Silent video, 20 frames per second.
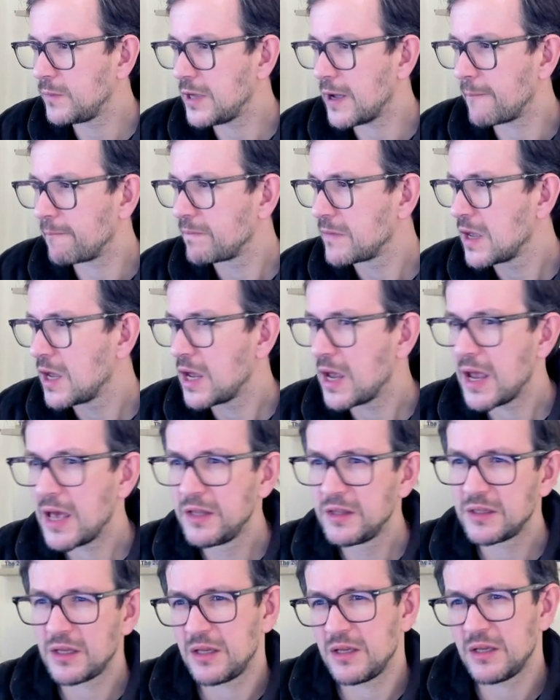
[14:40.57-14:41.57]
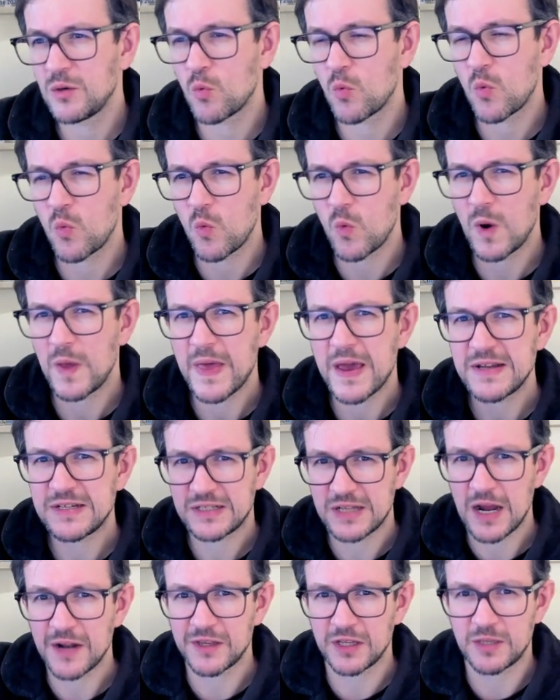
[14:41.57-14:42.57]
Yeah. And when I
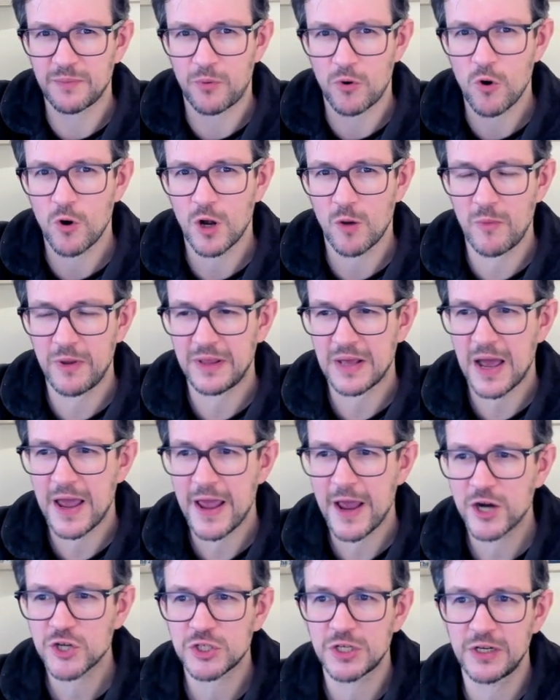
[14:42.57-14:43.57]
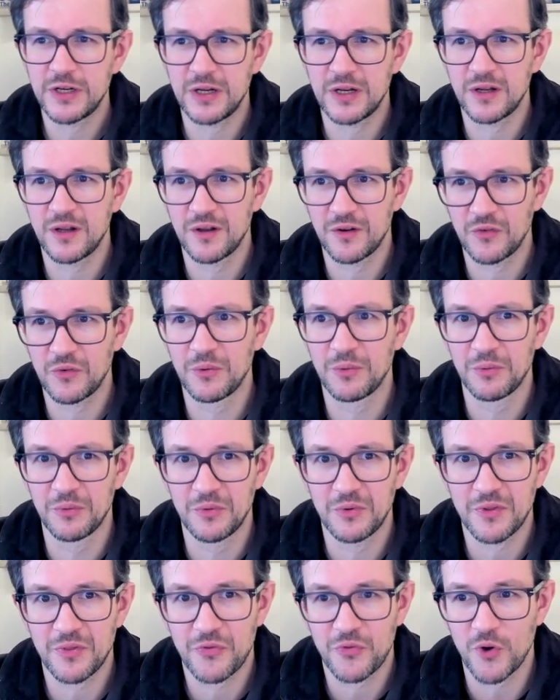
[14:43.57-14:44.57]
started the programming, I actually
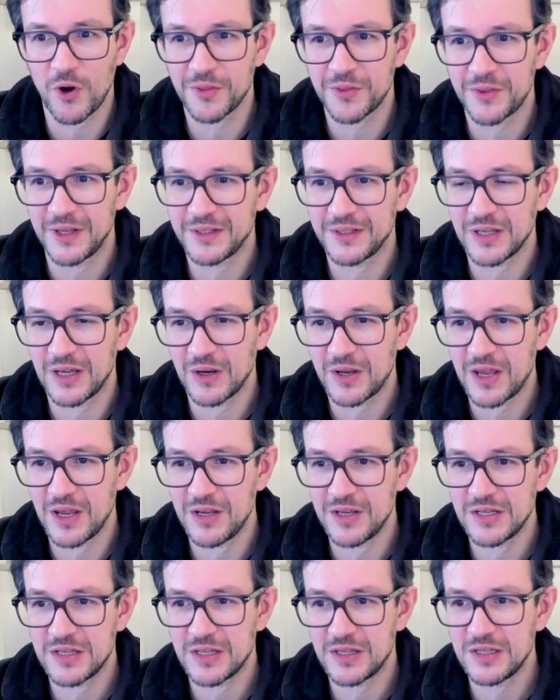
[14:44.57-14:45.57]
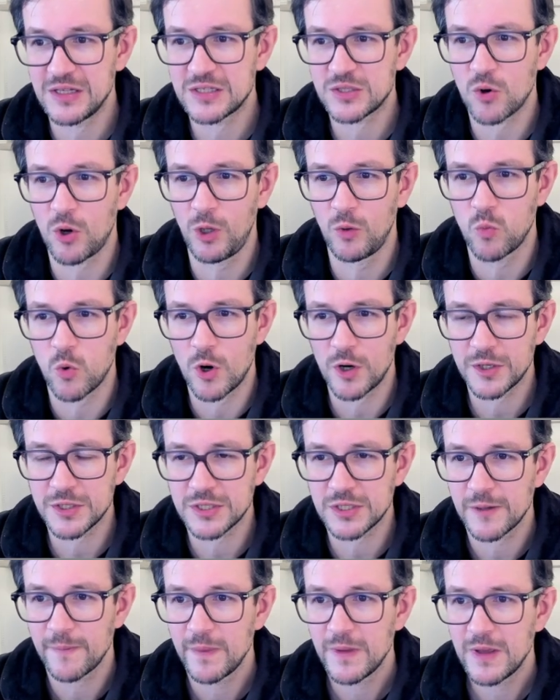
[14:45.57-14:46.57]
thought that, okay, this all
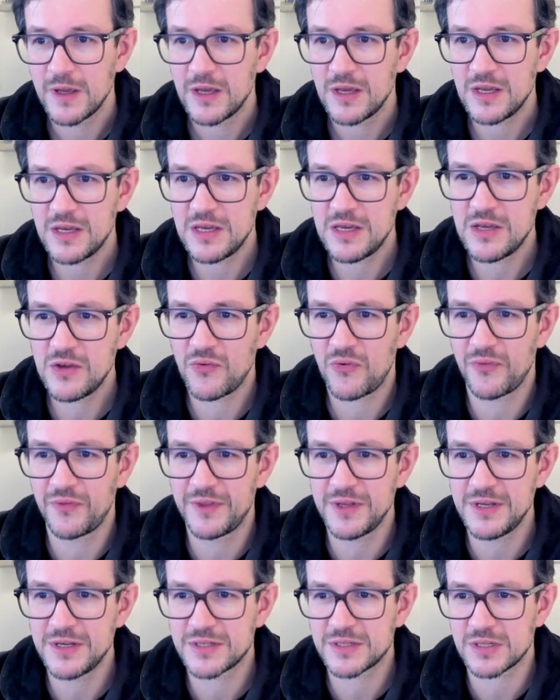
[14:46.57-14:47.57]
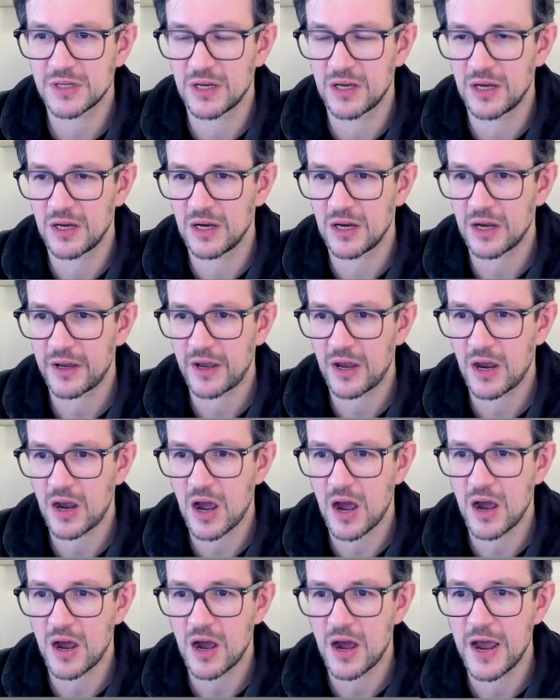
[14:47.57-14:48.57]
works if this
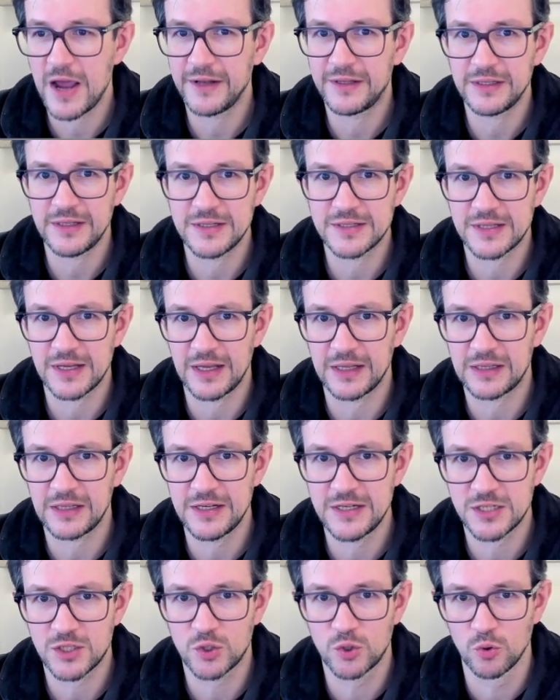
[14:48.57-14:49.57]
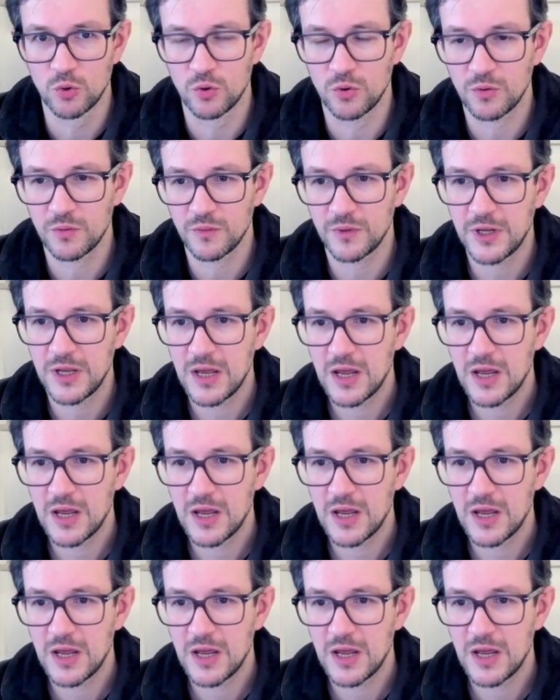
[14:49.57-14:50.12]
height is at least 2.